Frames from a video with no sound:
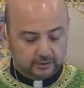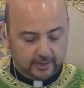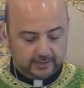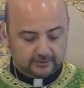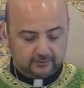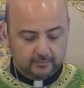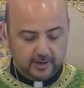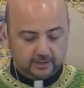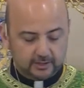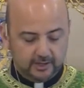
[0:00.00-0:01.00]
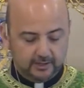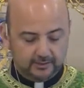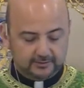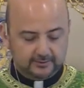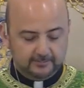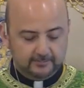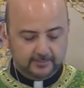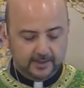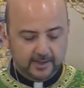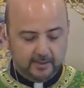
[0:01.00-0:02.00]
transformation in us.
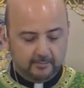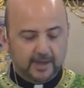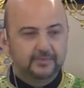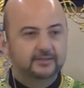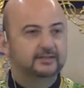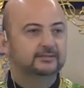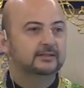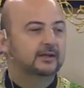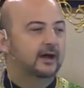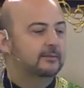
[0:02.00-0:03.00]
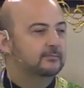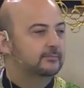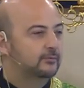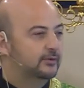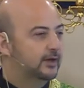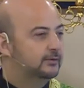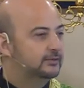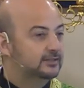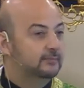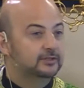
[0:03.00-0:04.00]
But this doesn't come without
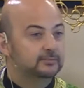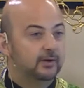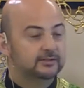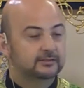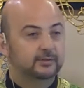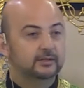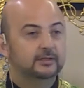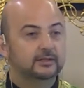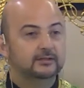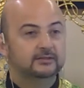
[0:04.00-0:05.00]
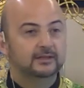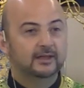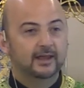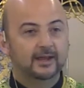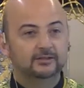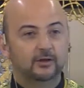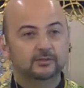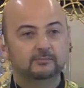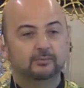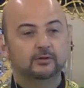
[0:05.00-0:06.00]
some responsibilities. And it's always
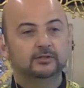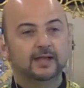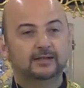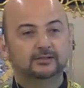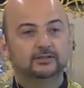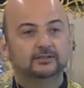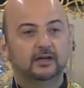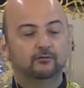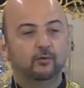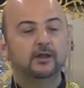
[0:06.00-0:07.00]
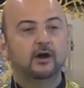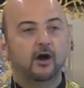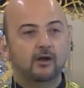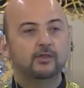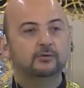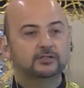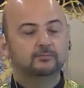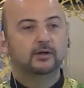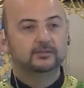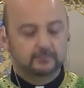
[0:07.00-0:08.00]
important to ask ourselves what are the
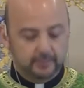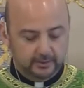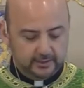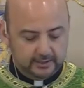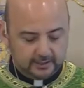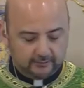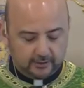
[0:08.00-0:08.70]
responsibilities of our